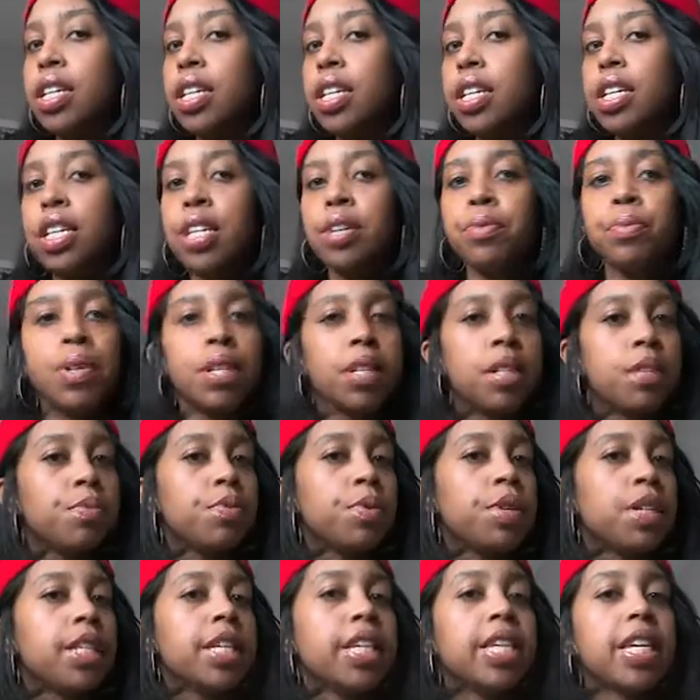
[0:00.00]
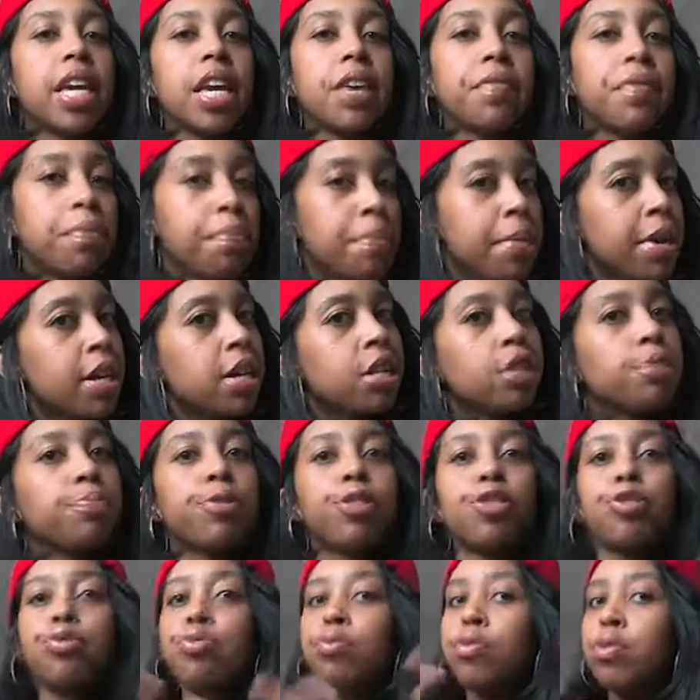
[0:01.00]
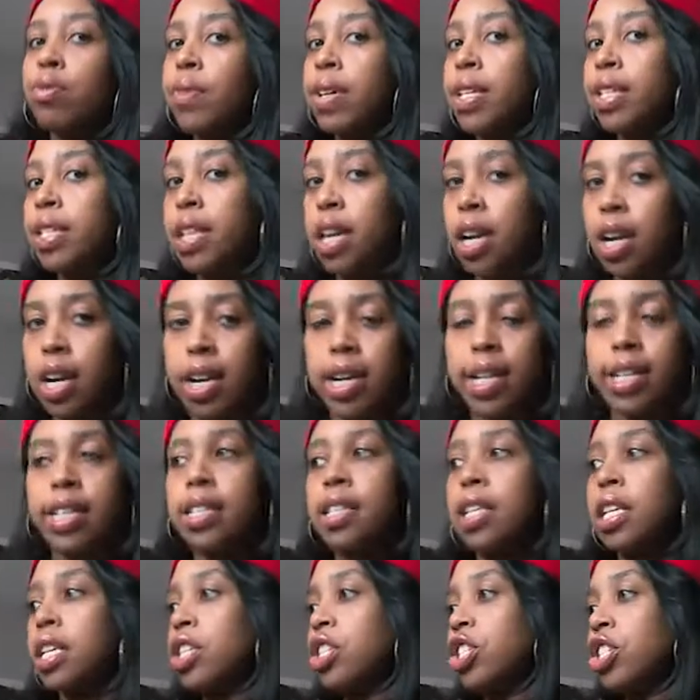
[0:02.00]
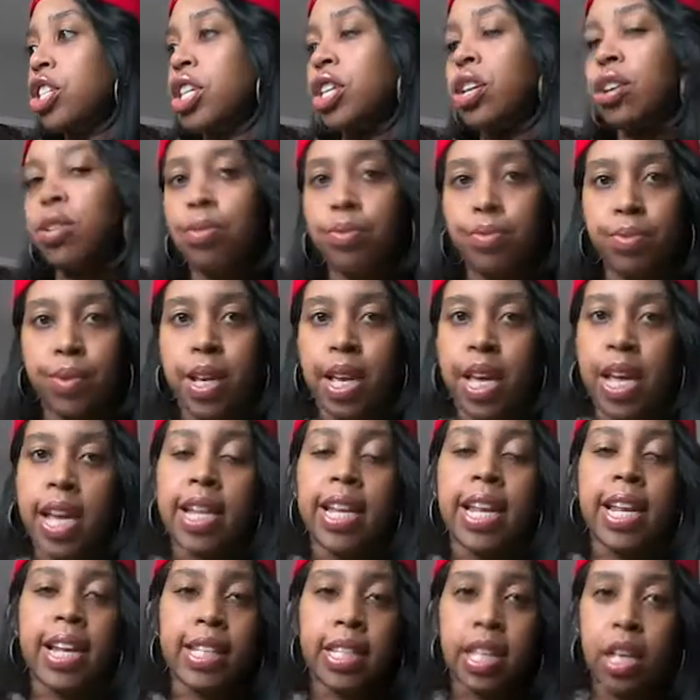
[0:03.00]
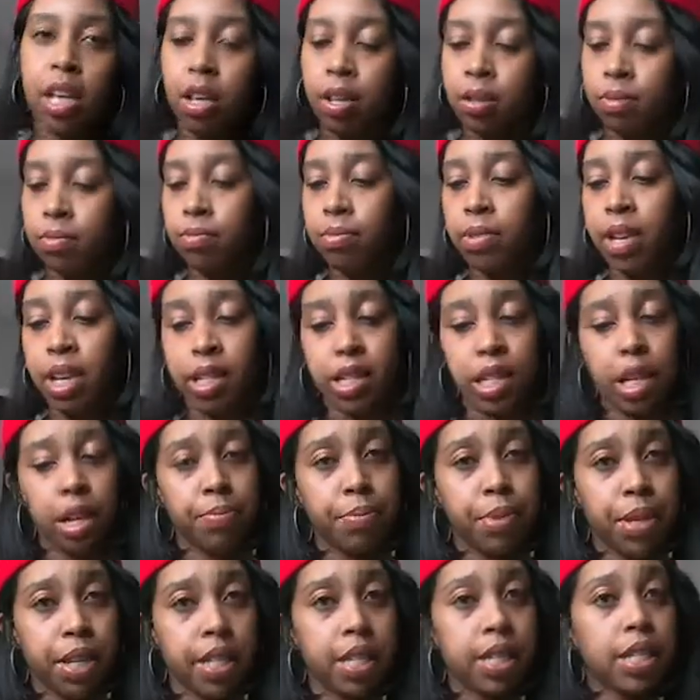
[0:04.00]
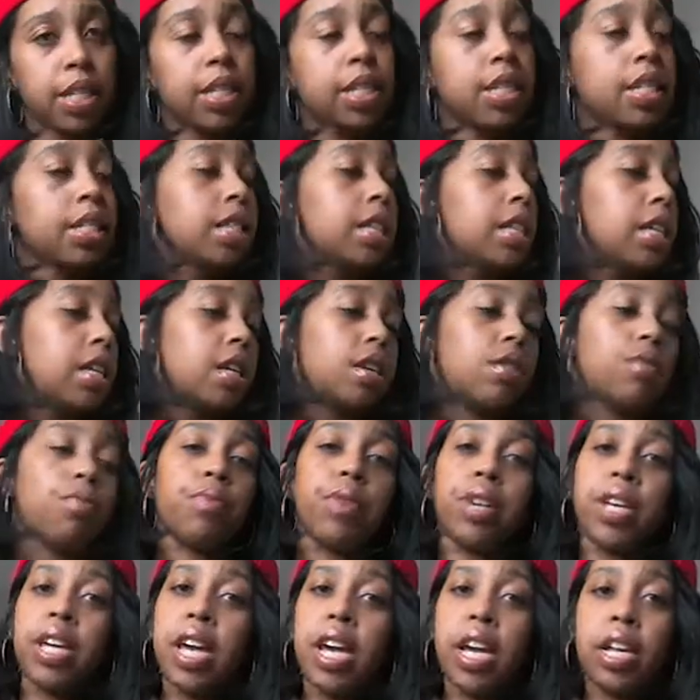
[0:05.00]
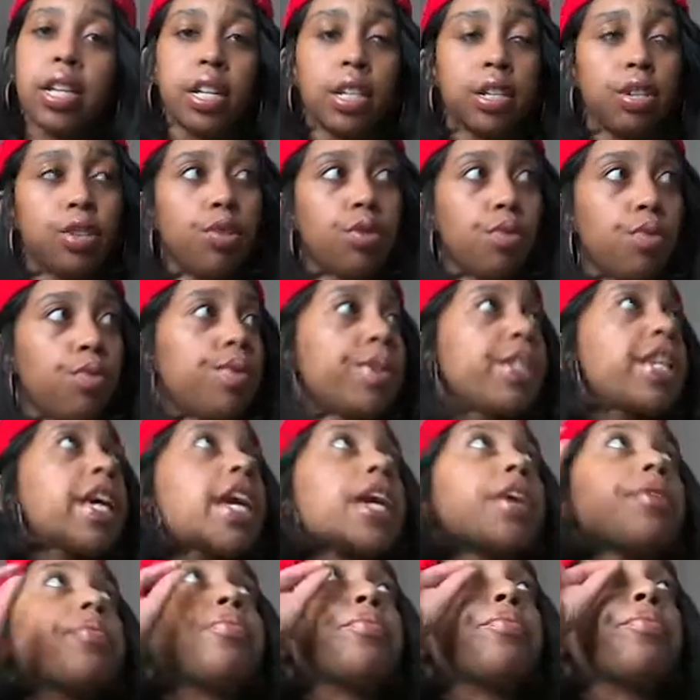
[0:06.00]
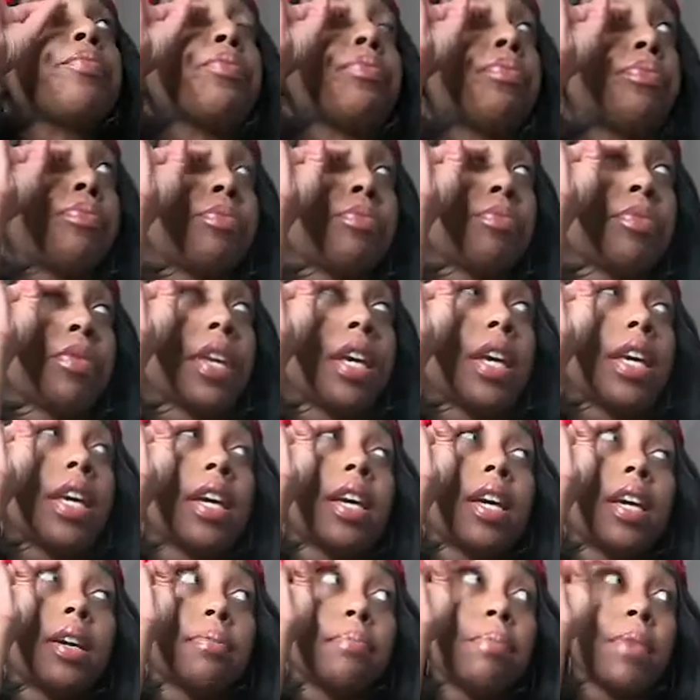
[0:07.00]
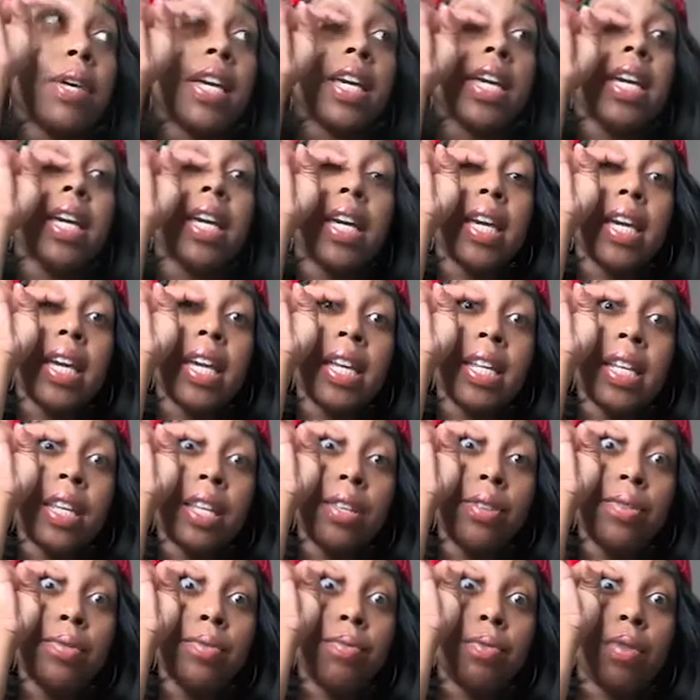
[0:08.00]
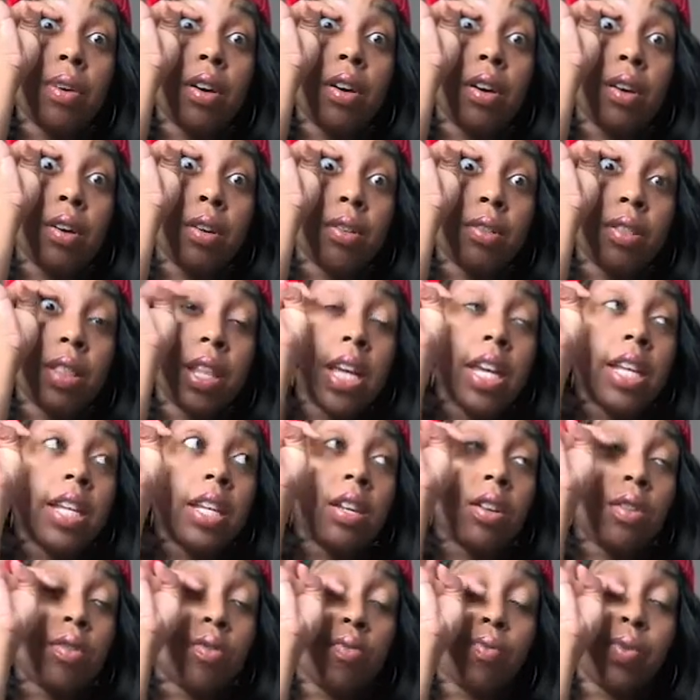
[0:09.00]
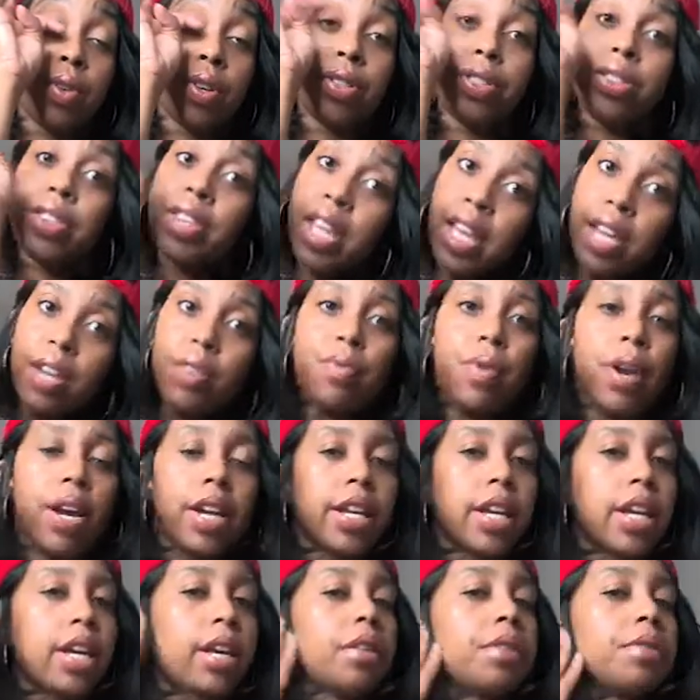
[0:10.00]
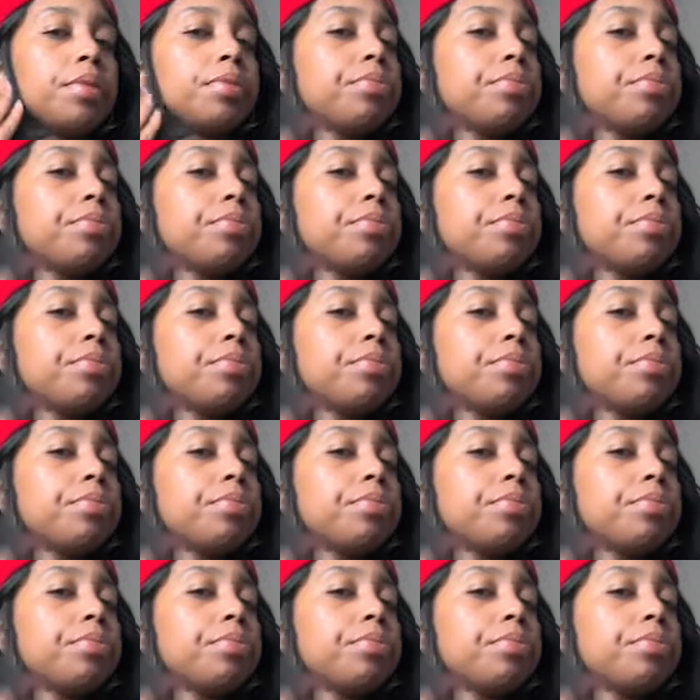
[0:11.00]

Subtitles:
it wasn't really giving much, but it's hers and she owned it, and that's her business, and we ain't had nothing to do with that. But Andy, you landed on real thick right now.